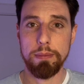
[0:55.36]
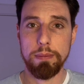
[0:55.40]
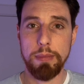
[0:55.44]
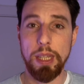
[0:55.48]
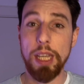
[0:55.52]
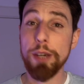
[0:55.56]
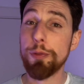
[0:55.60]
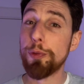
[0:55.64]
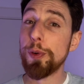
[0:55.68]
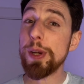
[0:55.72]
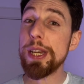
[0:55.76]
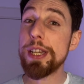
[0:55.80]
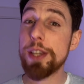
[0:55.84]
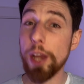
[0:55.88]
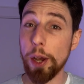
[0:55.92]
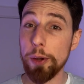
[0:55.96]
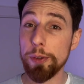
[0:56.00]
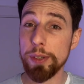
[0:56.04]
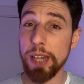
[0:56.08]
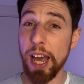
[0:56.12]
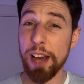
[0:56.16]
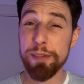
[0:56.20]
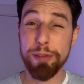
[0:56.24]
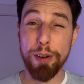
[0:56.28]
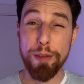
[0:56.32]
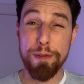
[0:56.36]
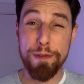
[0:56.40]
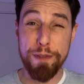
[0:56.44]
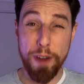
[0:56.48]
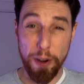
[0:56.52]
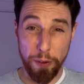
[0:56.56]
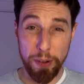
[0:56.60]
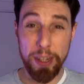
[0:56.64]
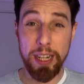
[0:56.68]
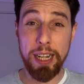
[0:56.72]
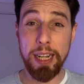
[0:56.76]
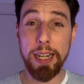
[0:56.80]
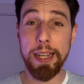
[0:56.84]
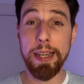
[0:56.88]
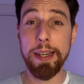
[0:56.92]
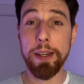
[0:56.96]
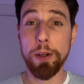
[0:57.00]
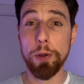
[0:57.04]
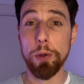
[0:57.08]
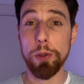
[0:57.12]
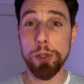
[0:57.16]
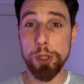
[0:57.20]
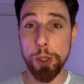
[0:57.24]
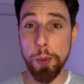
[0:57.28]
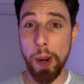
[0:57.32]
If we don't have a very clear
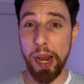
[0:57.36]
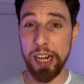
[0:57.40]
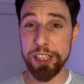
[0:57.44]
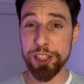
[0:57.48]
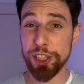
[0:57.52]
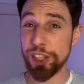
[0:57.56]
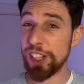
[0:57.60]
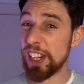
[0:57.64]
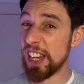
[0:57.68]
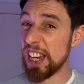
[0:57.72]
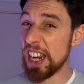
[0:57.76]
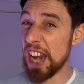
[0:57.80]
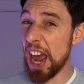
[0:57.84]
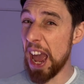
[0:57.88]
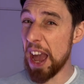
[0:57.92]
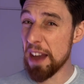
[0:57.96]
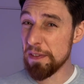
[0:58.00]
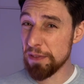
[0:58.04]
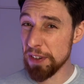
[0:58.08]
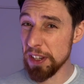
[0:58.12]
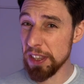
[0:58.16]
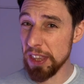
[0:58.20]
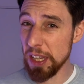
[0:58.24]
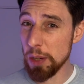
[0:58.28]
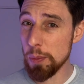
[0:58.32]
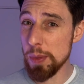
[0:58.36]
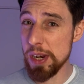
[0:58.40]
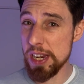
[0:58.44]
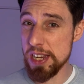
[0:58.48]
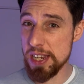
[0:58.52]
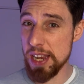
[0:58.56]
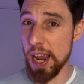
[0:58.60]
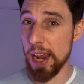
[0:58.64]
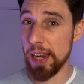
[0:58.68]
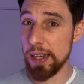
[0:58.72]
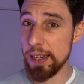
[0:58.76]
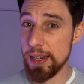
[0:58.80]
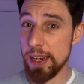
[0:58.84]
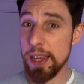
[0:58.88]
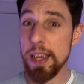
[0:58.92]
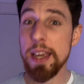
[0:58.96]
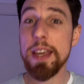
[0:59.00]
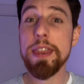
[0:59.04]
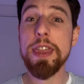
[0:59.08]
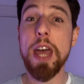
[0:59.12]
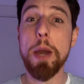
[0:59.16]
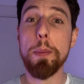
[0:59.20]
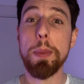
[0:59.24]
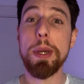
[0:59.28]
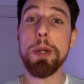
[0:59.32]
call to action in everything we send,
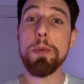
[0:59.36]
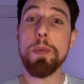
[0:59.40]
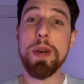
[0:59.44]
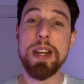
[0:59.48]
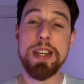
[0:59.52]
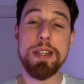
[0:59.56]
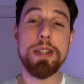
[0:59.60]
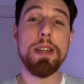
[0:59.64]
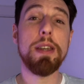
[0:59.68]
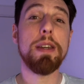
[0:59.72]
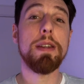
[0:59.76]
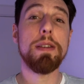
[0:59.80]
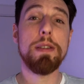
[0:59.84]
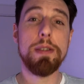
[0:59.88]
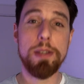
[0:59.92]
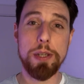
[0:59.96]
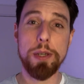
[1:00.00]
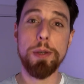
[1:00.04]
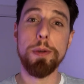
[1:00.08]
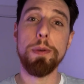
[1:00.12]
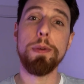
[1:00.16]
then we risk two